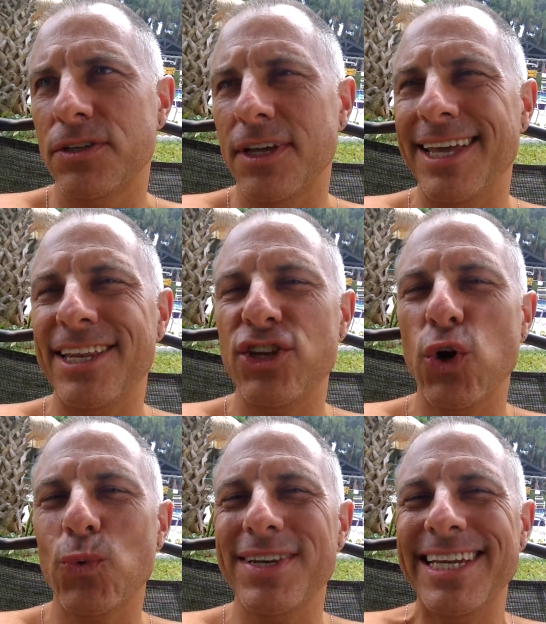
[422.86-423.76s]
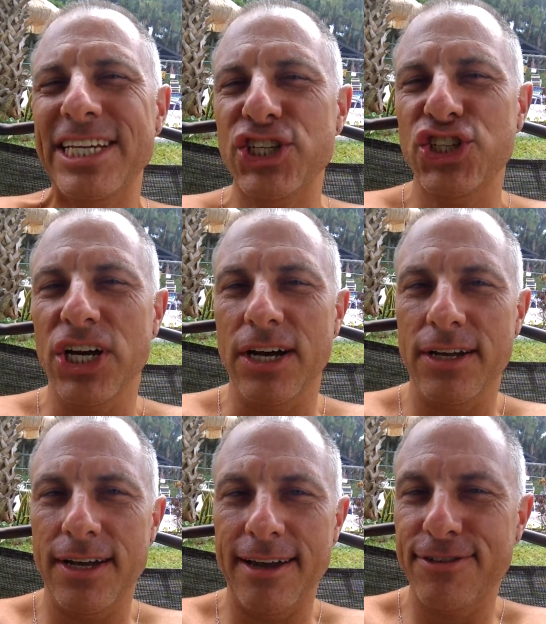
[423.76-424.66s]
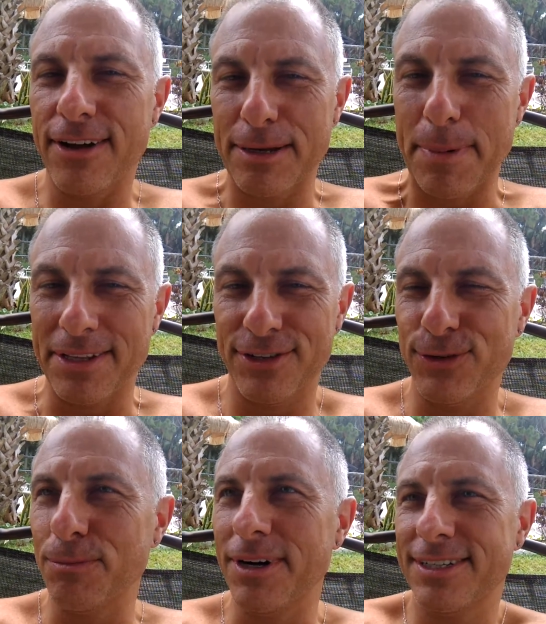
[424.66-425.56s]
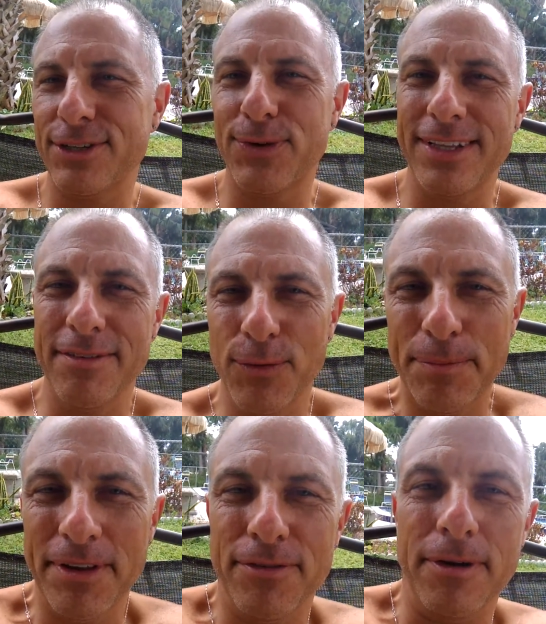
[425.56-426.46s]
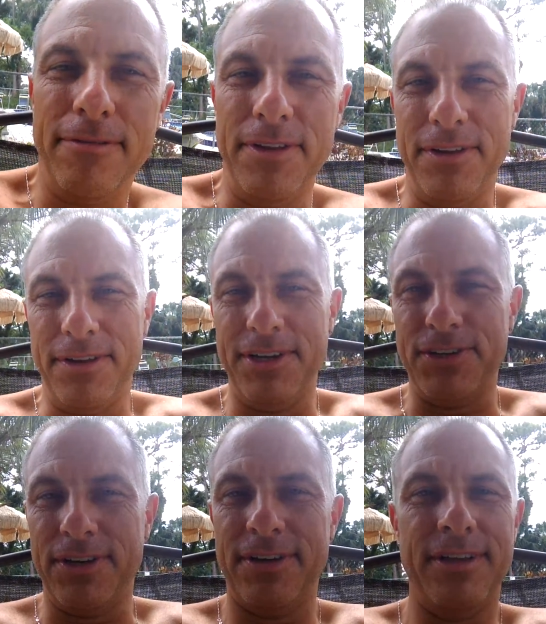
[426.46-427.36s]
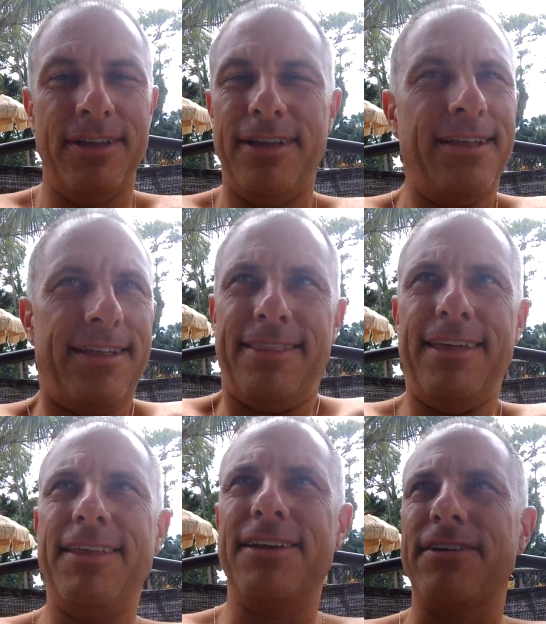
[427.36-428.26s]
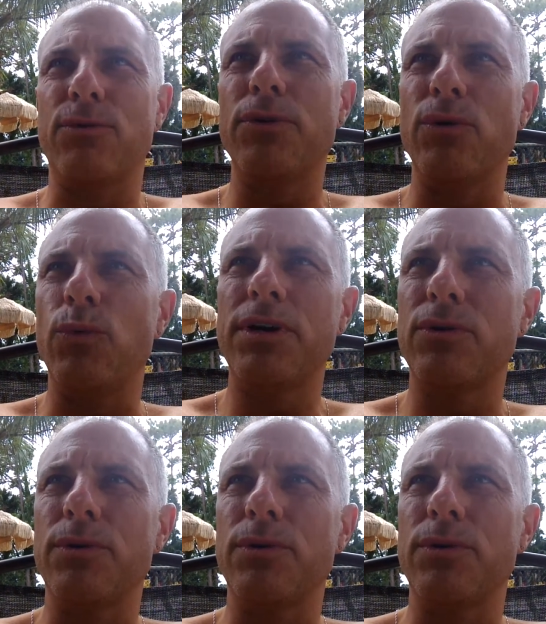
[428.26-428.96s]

Indonesia. I've talked about this so much. That's why I love the women of Indonesia. They think it's like really weird